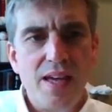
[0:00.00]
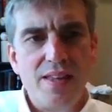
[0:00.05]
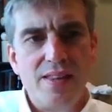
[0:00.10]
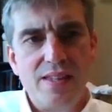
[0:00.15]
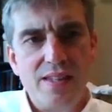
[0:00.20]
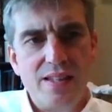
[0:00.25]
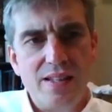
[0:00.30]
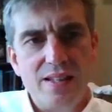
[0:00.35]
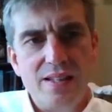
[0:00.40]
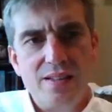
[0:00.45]
that
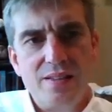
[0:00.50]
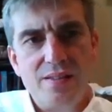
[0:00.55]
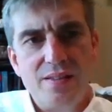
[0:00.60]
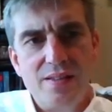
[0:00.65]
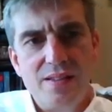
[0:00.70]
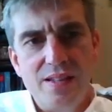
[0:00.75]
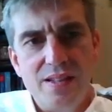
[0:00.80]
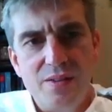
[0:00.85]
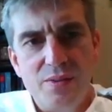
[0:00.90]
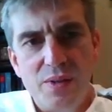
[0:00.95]
the
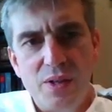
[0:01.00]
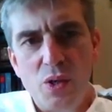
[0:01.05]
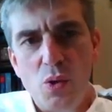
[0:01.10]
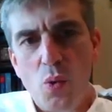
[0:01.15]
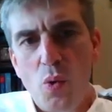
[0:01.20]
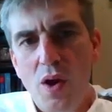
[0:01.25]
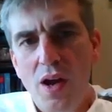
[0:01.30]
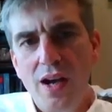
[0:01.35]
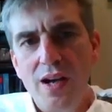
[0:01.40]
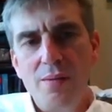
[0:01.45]

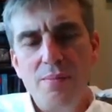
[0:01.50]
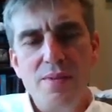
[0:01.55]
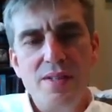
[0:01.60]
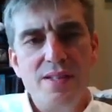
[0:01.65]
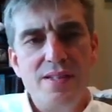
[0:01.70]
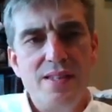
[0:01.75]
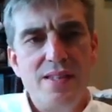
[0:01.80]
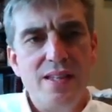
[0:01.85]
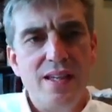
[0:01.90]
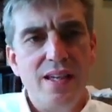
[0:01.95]

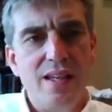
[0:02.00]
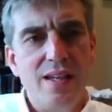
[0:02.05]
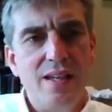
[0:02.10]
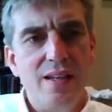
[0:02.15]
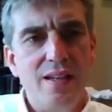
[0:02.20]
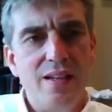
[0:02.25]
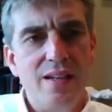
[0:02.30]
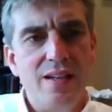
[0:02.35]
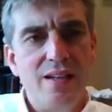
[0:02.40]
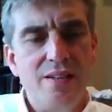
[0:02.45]
requirement
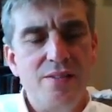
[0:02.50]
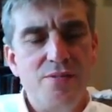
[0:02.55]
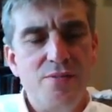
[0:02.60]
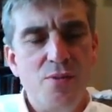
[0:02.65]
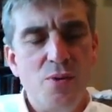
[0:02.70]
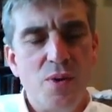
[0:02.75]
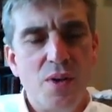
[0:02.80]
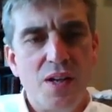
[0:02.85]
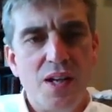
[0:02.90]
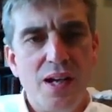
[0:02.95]
then
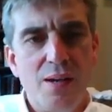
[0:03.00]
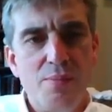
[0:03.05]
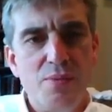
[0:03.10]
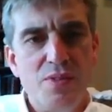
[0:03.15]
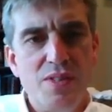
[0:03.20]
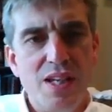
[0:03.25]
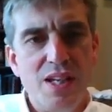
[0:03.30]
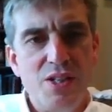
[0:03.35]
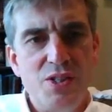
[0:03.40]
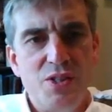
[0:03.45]
for a
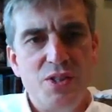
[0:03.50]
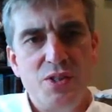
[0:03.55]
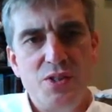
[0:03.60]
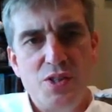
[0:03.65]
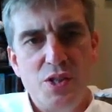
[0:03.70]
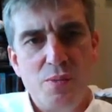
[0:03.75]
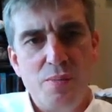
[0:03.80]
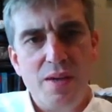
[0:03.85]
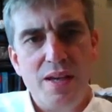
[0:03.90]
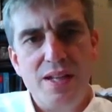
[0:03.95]
computational
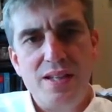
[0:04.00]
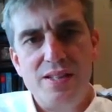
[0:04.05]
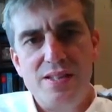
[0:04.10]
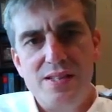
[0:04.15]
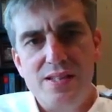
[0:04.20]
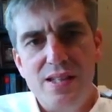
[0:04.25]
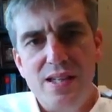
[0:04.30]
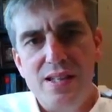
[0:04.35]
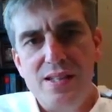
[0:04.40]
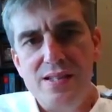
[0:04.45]
domain
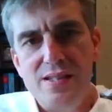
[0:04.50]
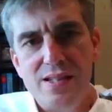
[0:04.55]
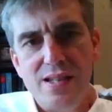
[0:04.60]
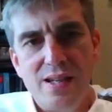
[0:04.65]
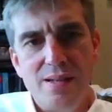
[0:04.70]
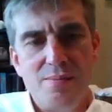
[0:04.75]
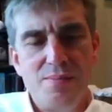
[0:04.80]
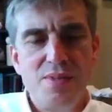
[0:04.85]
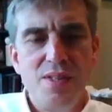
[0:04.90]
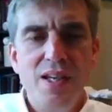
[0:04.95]
is 10
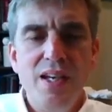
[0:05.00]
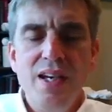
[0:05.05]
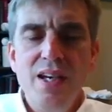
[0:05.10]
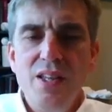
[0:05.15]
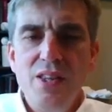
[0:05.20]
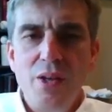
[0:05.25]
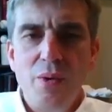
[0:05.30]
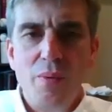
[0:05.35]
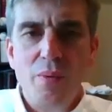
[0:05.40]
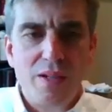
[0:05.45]
times
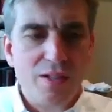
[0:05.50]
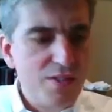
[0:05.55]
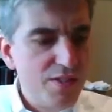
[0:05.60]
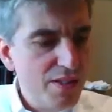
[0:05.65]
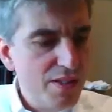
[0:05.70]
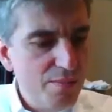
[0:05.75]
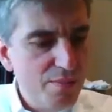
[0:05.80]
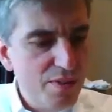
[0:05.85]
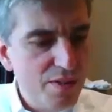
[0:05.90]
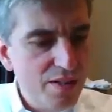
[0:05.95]
the
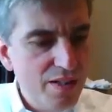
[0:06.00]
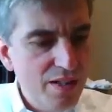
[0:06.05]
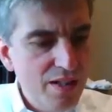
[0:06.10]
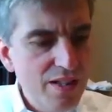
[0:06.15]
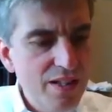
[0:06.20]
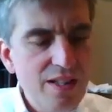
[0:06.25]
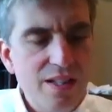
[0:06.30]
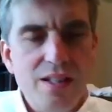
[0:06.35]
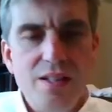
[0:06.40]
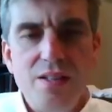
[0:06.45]
Reynolds number,
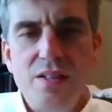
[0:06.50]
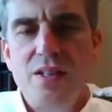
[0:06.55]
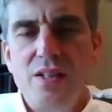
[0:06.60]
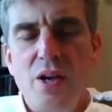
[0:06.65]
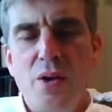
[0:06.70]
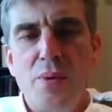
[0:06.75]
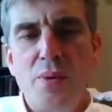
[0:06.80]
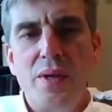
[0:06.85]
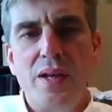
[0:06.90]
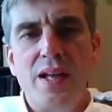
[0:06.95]

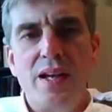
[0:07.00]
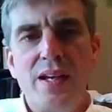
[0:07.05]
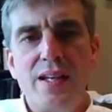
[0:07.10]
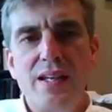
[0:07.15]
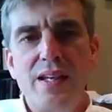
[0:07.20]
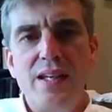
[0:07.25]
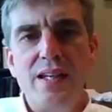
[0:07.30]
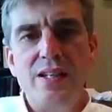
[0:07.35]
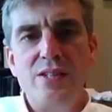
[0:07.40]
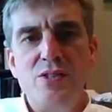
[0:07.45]
going
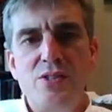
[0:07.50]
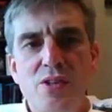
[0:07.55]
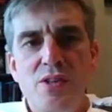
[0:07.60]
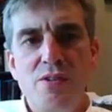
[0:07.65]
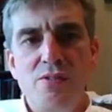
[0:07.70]
like e